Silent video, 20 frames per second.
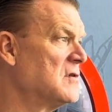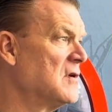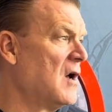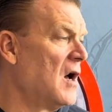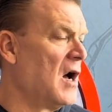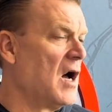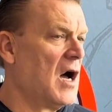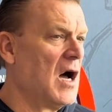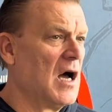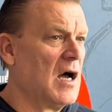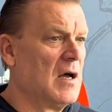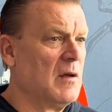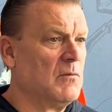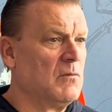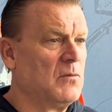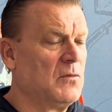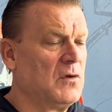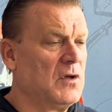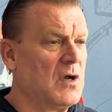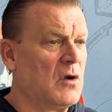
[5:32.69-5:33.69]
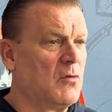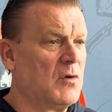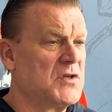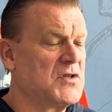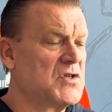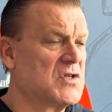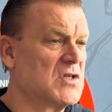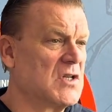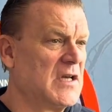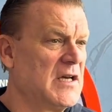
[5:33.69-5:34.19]
You know, we
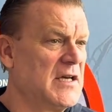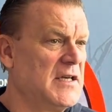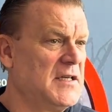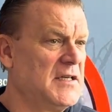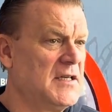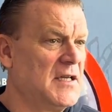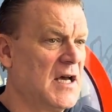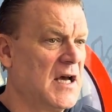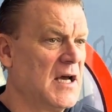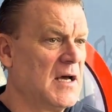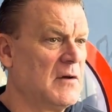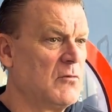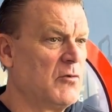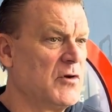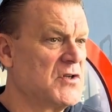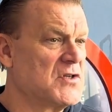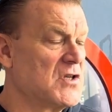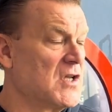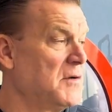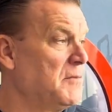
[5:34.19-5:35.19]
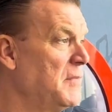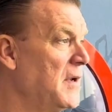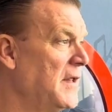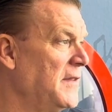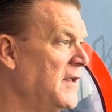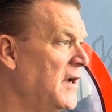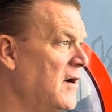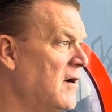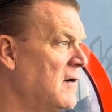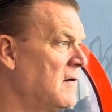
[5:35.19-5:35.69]
slid Ben
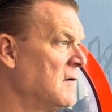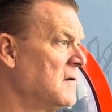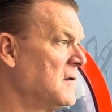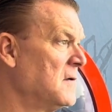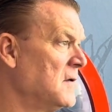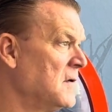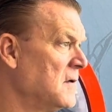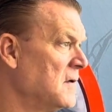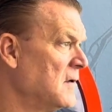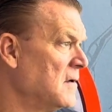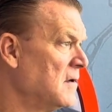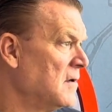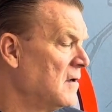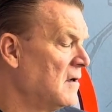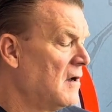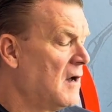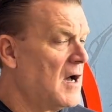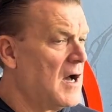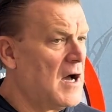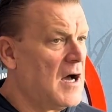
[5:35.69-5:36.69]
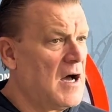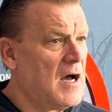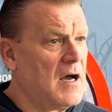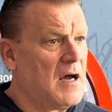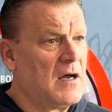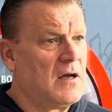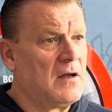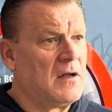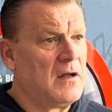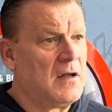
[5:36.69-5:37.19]
there
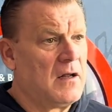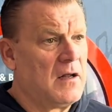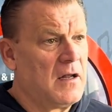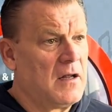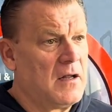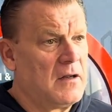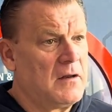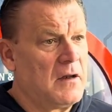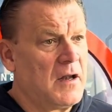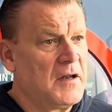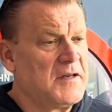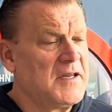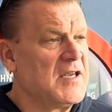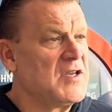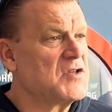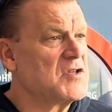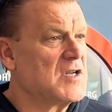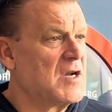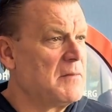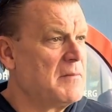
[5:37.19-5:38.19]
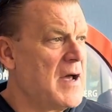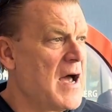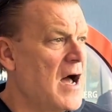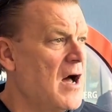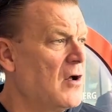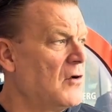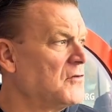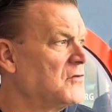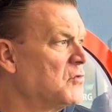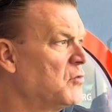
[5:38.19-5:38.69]
a decent
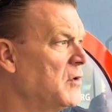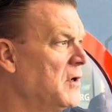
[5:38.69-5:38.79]
amount.